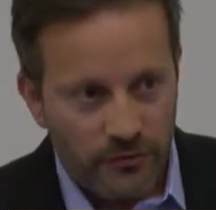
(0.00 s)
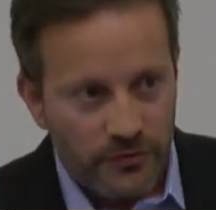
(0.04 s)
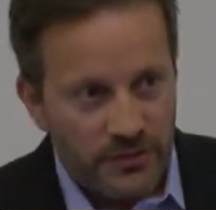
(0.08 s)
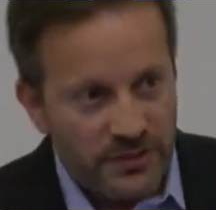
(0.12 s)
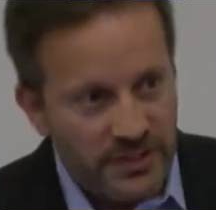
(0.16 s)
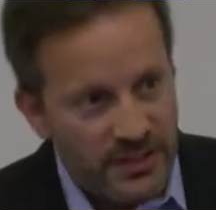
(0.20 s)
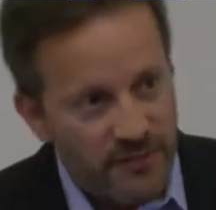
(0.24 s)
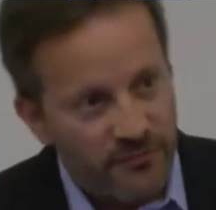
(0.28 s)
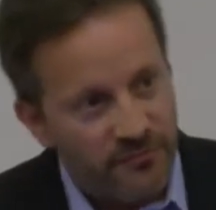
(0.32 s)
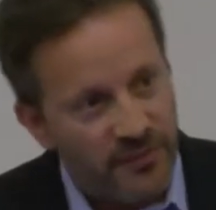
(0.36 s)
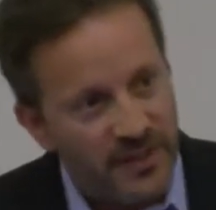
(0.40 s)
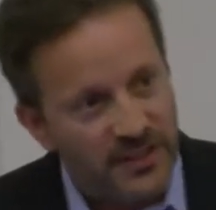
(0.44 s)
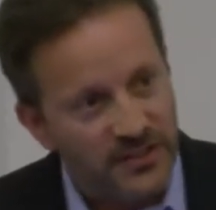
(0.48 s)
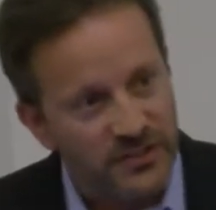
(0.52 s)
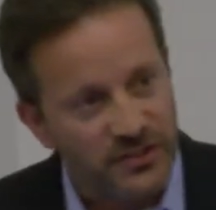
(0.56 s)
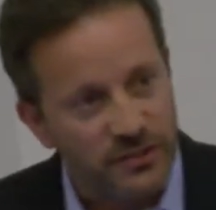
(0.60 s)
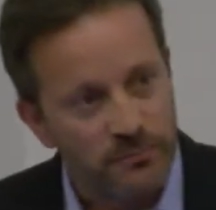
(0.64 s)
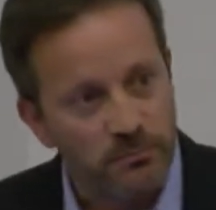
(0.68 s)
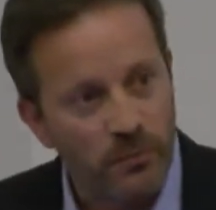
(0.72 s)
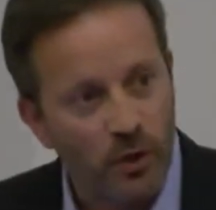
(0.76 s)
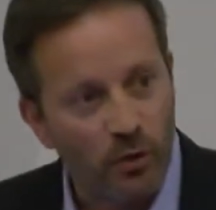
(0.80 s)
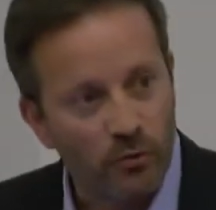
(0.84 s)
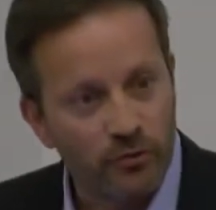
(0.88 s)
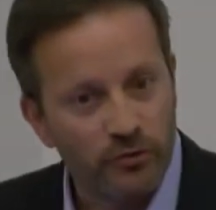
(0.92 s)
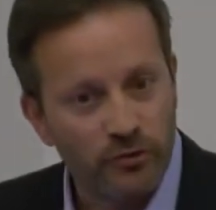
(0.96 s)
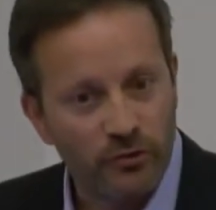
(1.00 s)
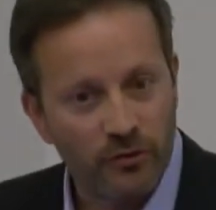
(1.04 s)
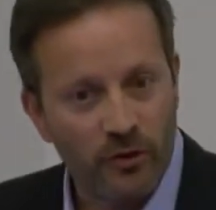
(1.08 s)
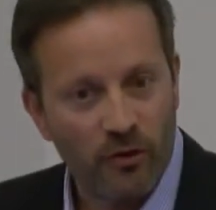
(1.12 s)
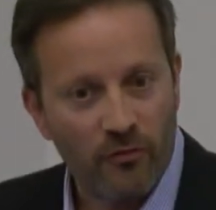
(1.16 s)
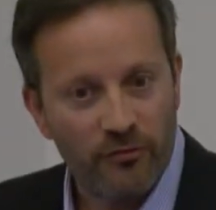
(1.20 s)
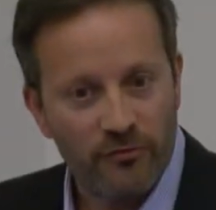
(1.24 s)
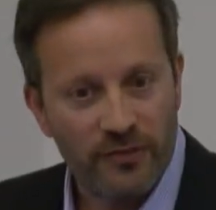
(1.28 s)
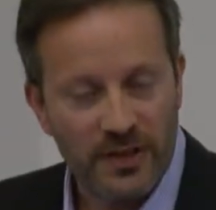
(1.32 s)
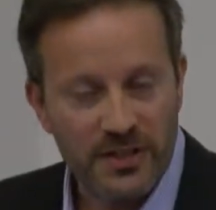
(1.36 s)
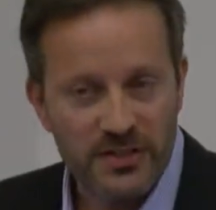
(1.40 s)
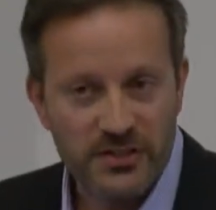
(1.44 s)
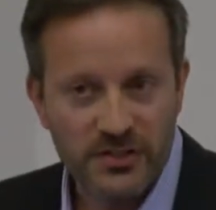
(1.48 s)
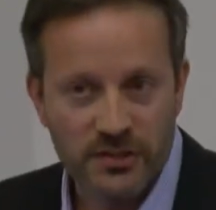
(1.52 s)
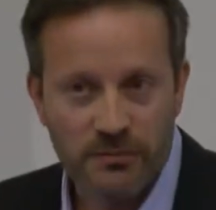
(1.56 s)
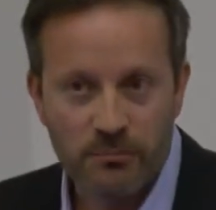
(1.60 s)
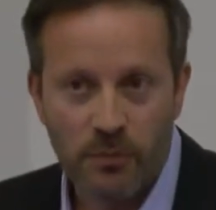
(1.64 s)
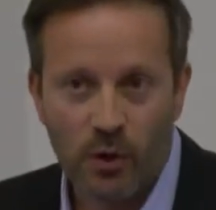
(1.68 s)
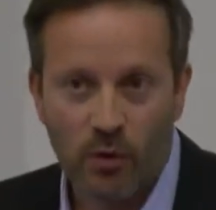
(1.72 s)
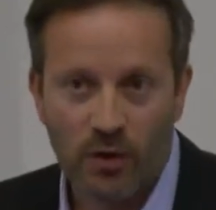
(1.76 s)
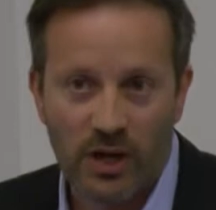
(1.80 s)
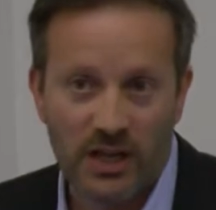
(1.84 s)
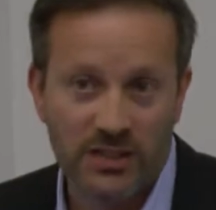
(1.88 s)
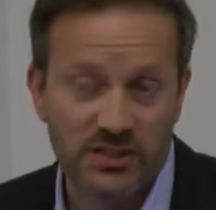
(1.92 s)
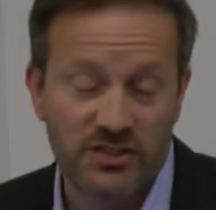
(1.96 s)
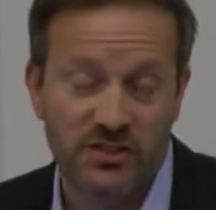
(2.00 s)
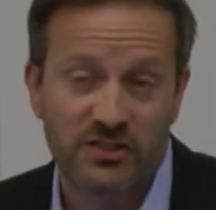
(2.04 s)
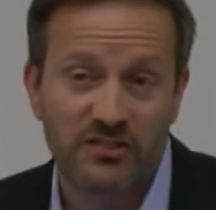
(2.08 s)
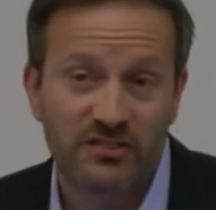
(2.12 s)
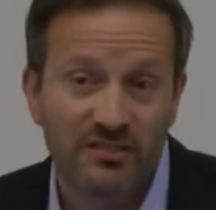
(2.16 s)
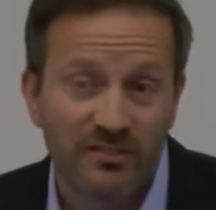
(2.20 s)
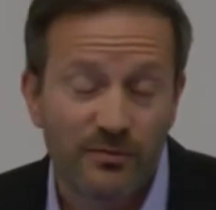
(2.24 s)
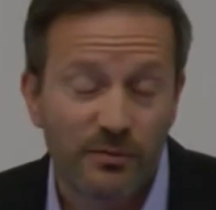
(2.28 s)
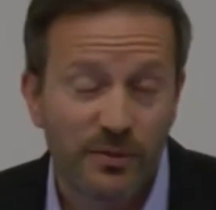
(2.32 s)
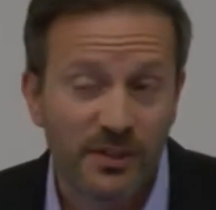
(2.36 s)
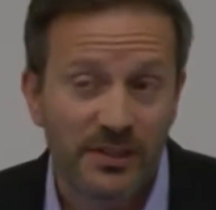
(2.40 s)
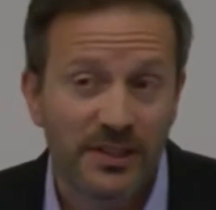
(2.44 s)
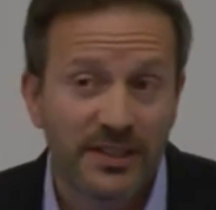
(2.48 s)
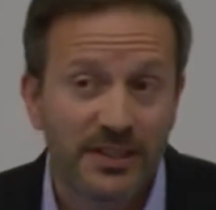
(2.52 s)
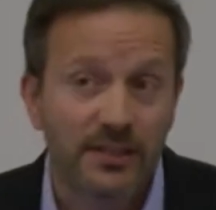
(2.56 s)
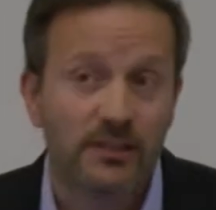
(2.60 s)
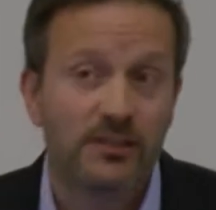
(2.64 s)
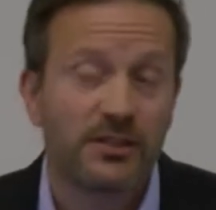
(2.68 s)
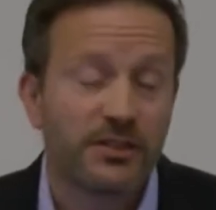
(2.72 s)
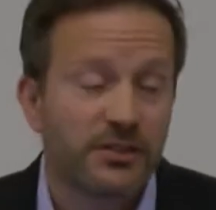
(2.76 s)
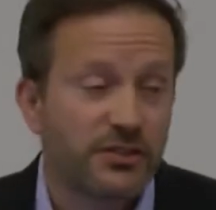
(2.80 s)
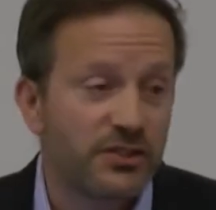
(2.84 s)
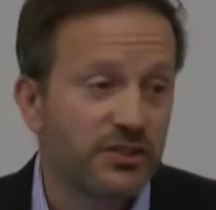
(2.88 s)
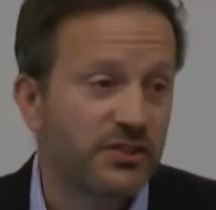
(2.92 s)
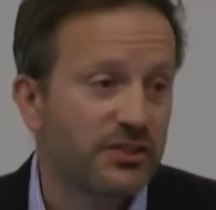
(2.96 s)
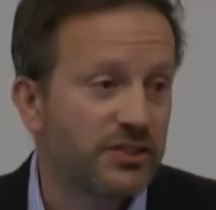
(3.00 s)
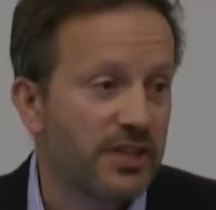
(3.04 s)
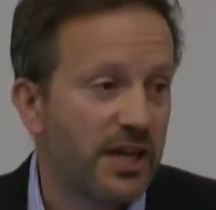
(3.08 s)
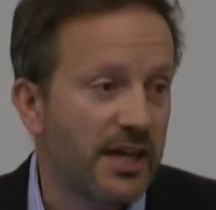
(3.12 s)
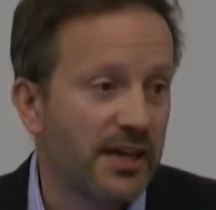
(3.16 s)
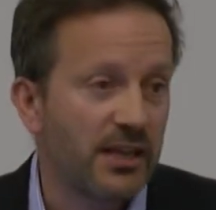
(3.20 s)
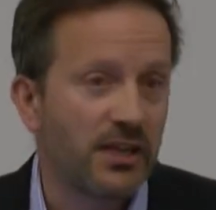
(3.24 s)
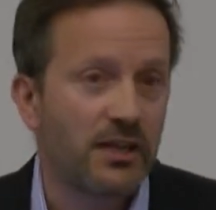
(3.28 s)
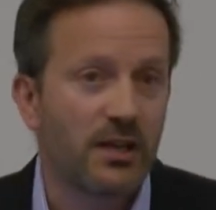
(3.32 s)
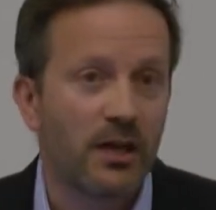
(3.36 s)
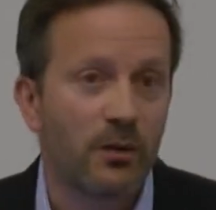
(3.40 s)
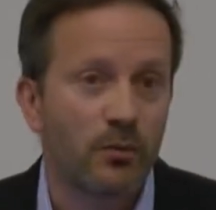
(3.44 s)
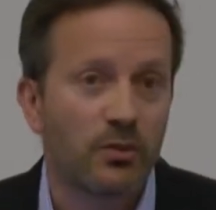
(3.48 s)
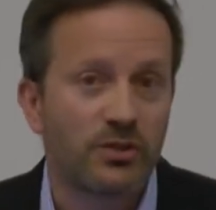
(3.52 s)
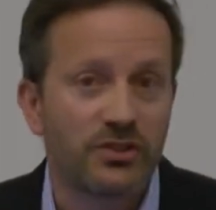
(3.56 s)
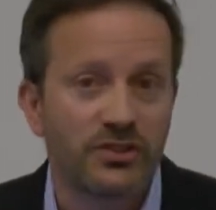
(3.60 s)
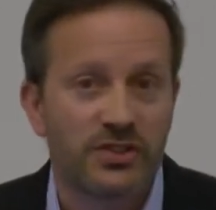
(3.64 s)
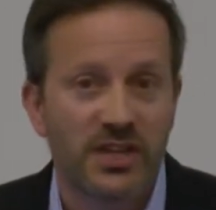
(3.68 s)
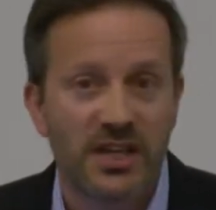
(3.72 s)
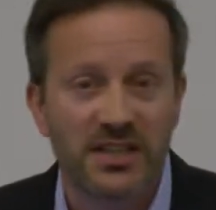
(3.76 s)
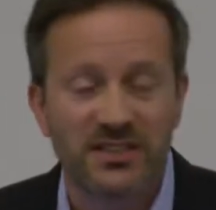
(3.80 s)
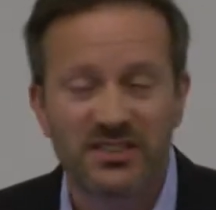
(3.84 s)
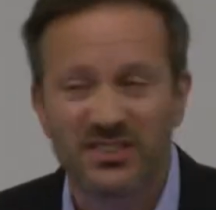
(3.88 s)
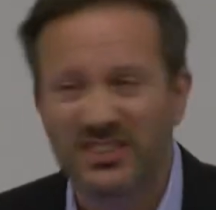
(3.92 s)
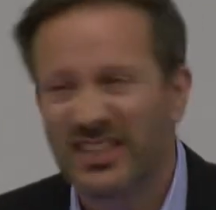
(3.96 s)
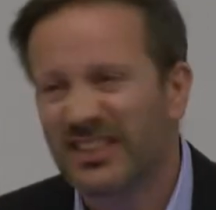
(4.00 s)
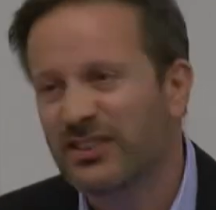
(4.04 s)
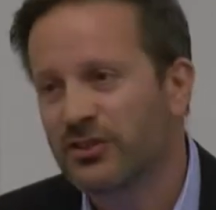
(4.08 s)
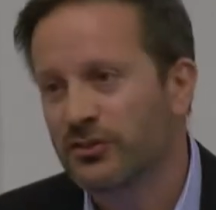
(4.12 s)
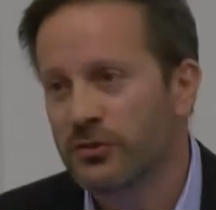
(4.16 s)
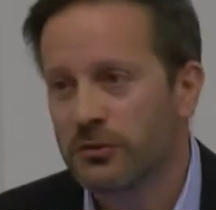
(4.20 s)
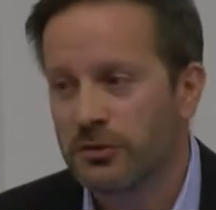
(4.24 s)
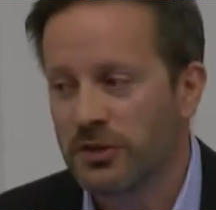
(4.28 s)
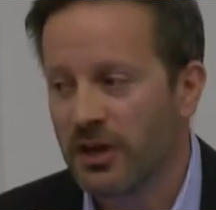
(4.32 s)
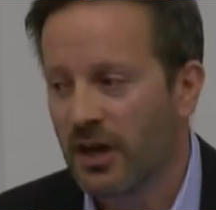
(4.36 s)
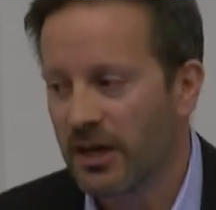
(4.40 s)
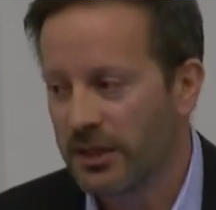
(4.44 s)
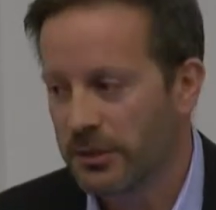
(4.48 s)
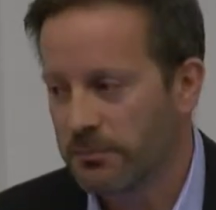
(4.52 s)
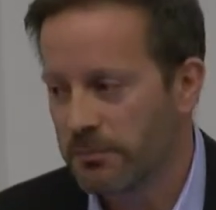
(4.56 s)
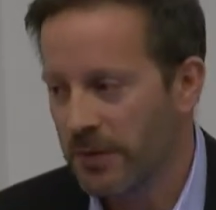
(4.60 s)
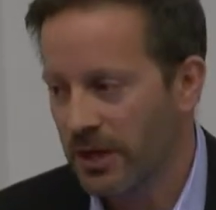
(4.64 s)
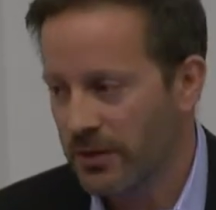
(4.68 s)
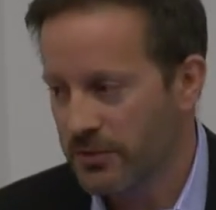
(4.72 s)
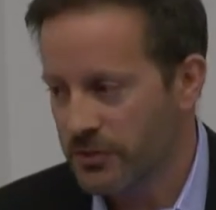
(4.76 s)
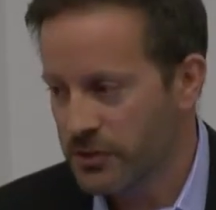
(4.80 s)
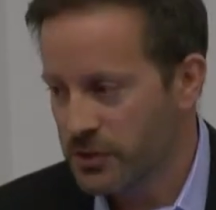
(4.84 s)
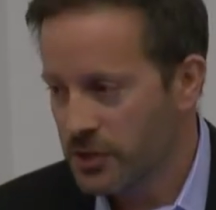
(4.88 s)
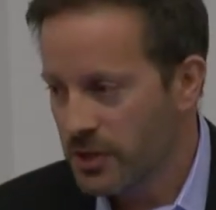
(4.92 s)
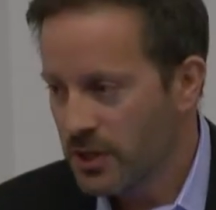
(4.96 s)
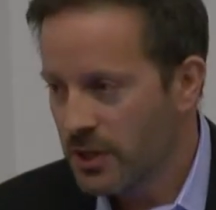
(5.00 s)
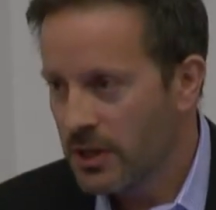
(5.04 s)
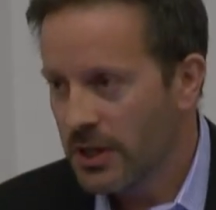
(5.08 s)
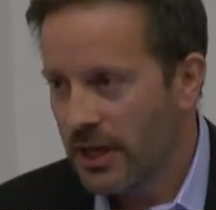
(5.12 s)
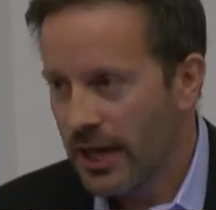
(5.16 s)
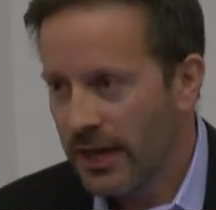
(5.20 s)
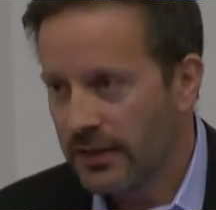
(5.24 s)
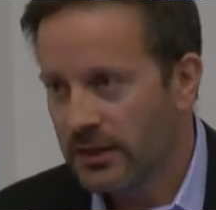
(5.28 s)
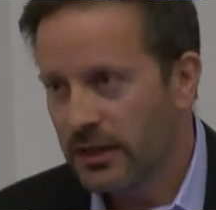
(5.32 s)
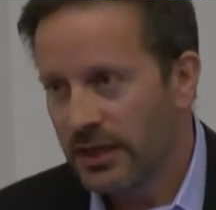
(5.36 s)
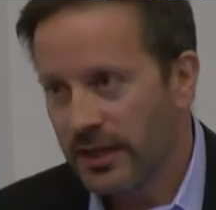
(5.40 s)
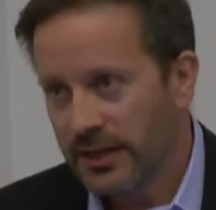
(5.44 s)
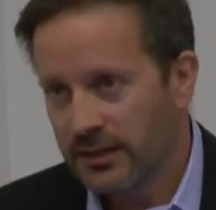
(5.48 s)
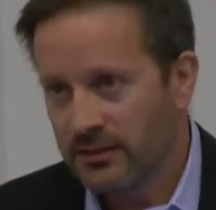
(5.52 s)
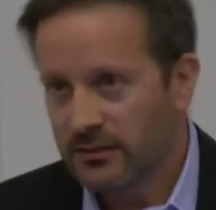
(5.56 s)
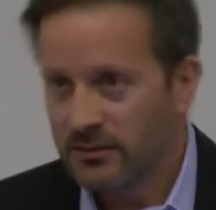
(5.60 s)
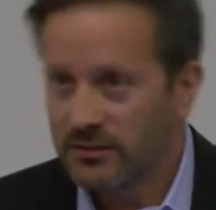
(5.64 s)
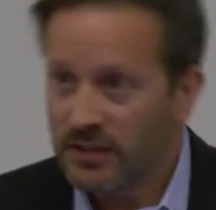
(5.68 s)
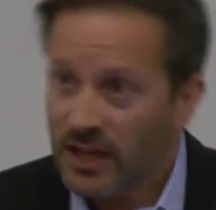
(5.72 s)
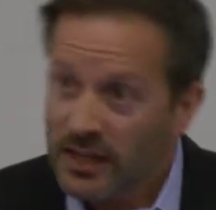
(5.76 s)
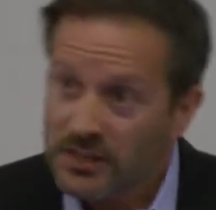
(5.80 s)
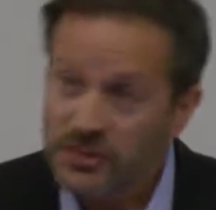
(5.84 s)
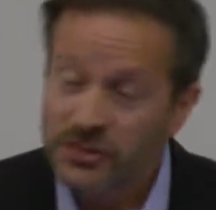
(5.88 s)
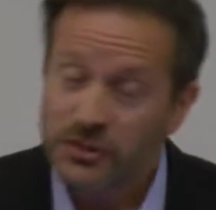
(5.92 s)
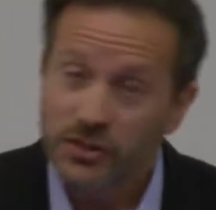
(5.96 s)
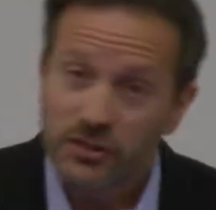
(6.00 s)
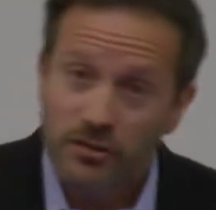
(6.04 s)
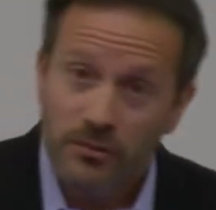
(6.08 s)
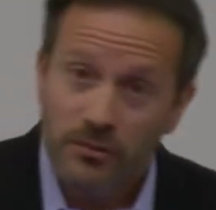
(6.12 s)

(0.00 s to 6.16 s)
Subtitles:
defensive mode to offensive mode has literally just taken, I would say, 6 to 9 months. And it does